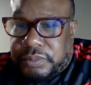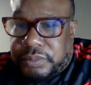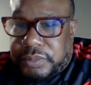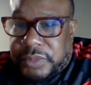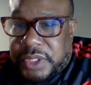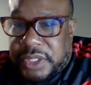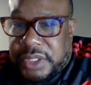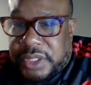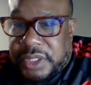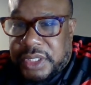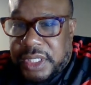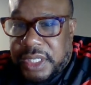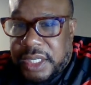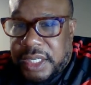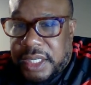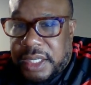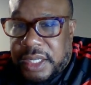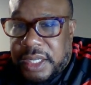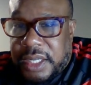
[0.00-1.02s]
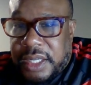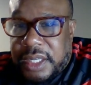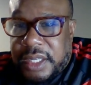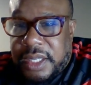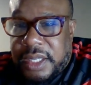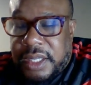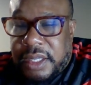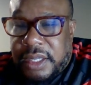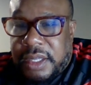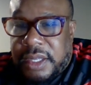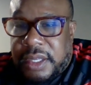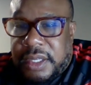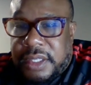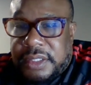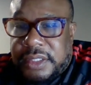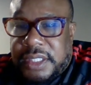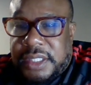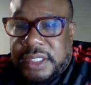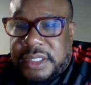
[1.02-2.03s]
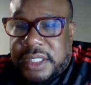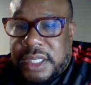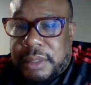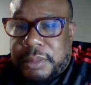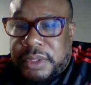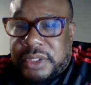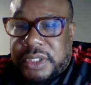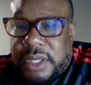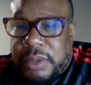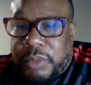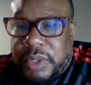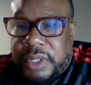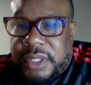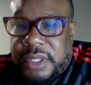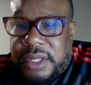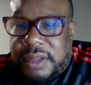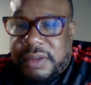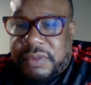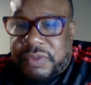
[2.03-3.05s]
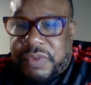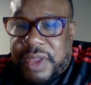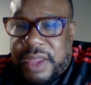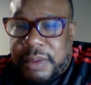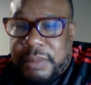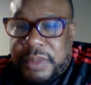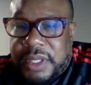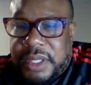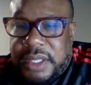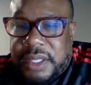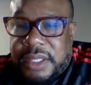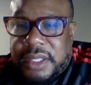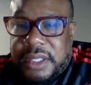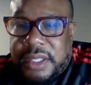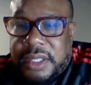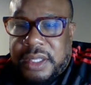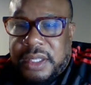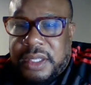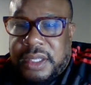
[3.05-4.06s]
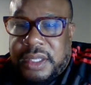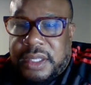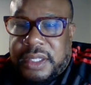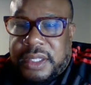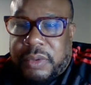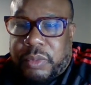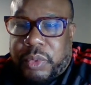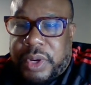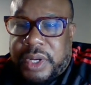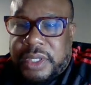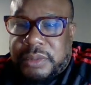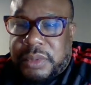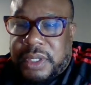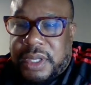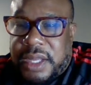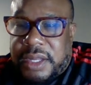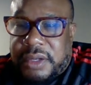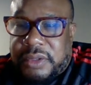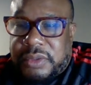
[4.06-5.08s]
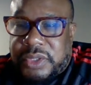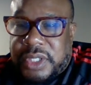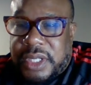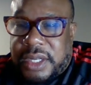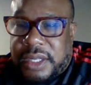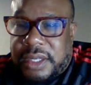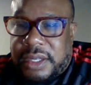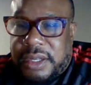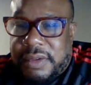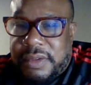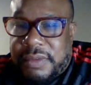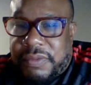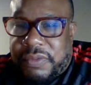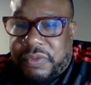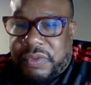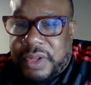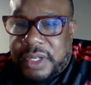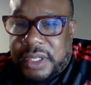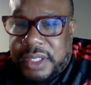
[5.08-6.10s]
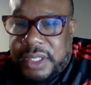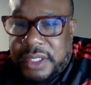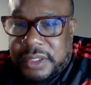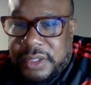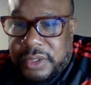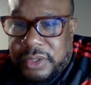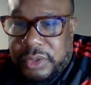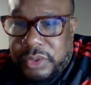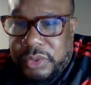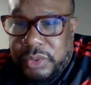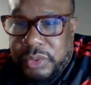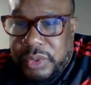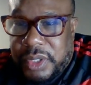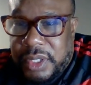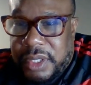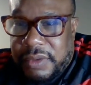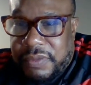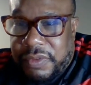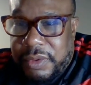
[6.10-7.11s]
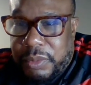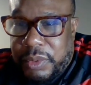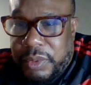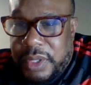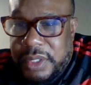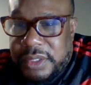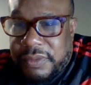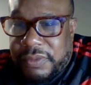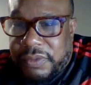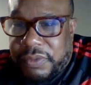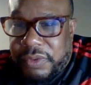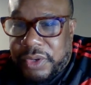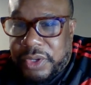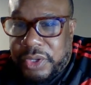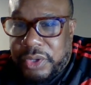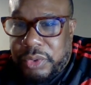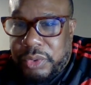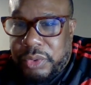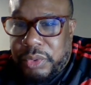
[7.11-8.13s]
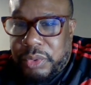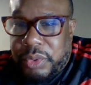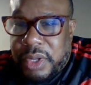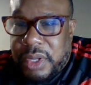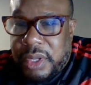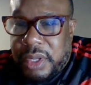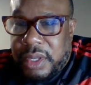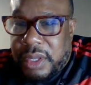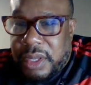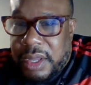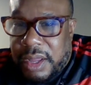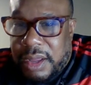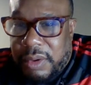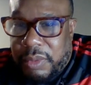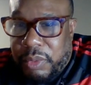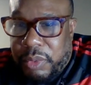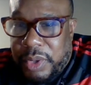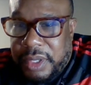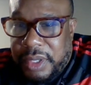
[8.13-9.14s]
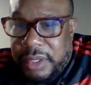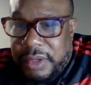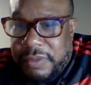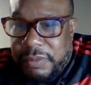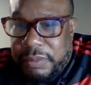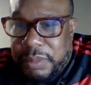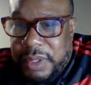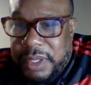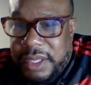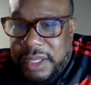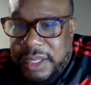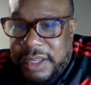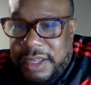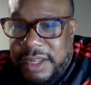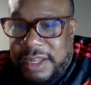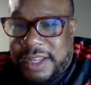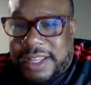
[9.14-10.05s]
Let's see. Cheesy Simon said, one love family. Then where's Milano said, I love you, Philly. Salute. If it wasn't for you, I wouldn't be.